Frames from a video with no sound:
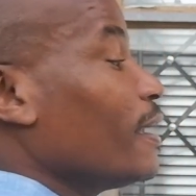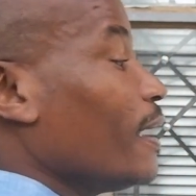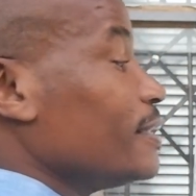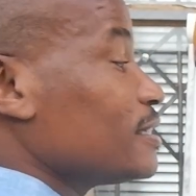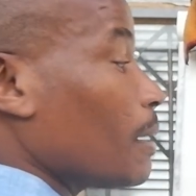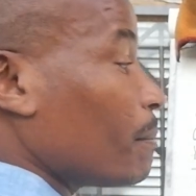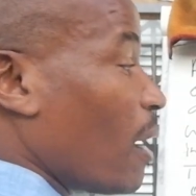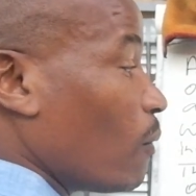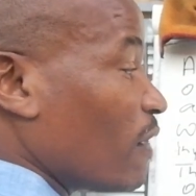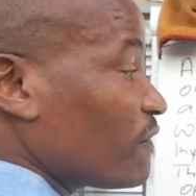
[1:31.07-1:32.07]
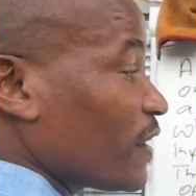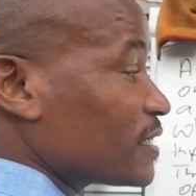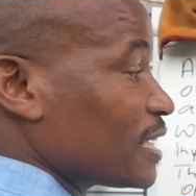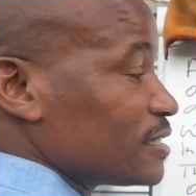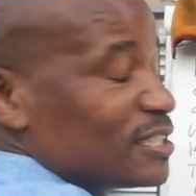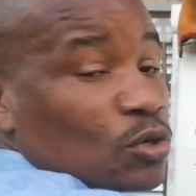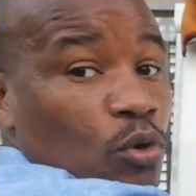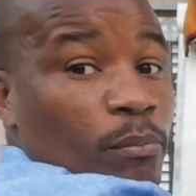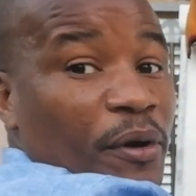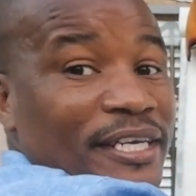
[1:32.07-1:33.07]
and the power factor
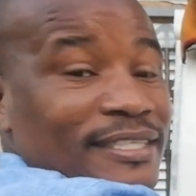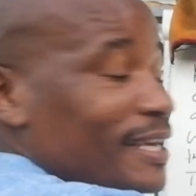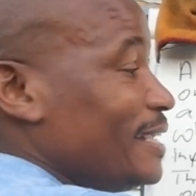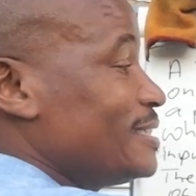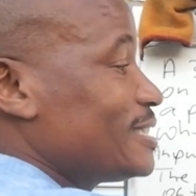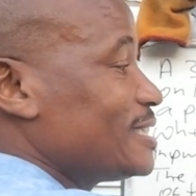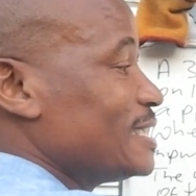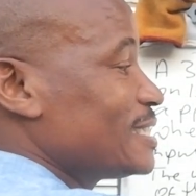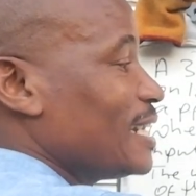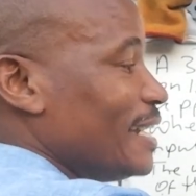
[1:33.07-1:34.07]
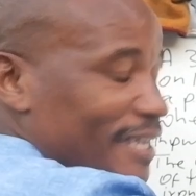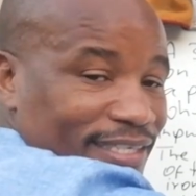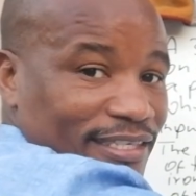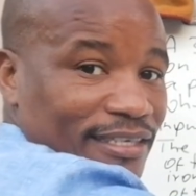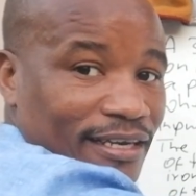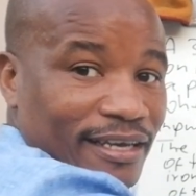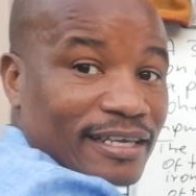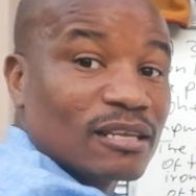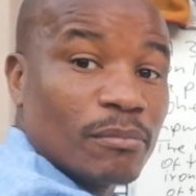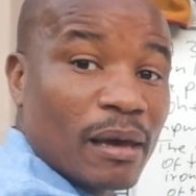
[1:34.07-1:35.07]
0.86 lagging.
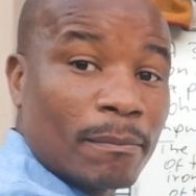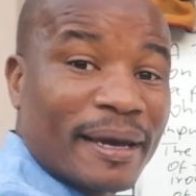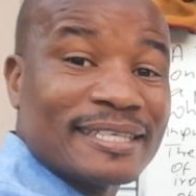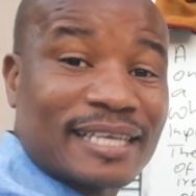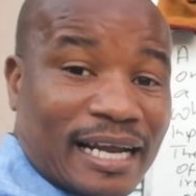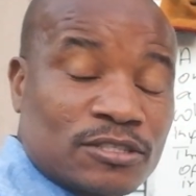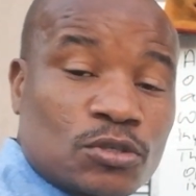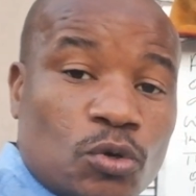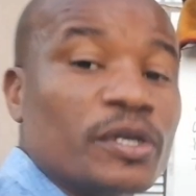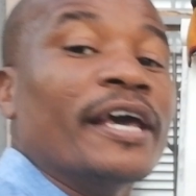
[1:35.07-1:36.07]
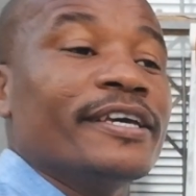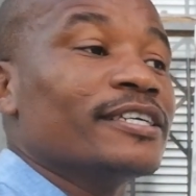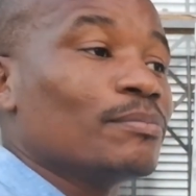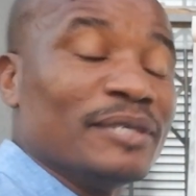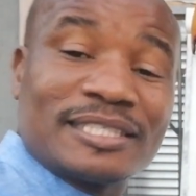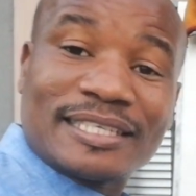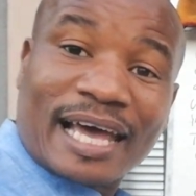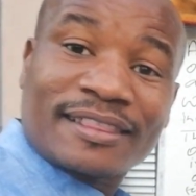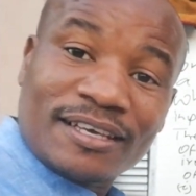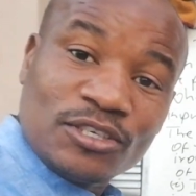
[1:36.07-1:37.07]
Remember, it runs load. It means
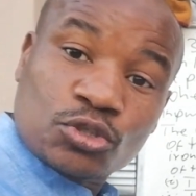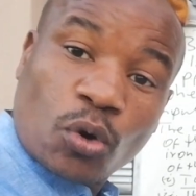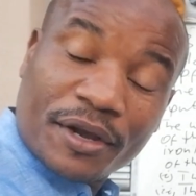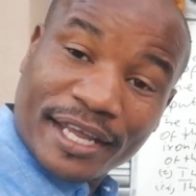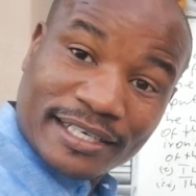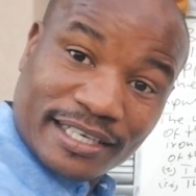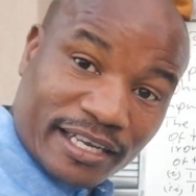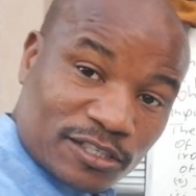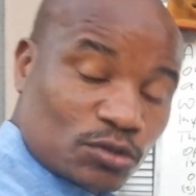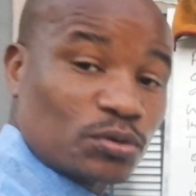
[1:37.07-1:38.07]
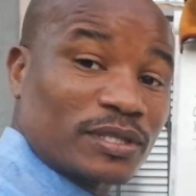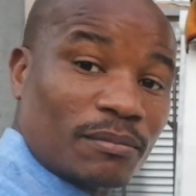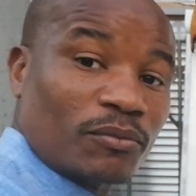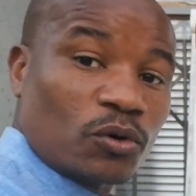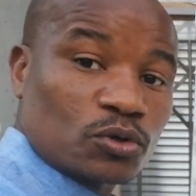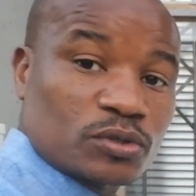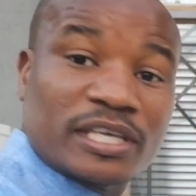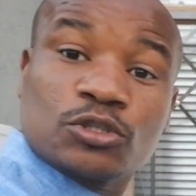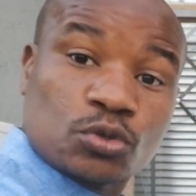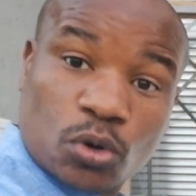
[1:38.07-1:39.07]
nothing is connected to the motor.
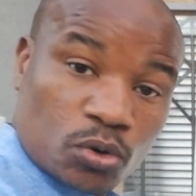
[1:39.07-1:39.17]
There is no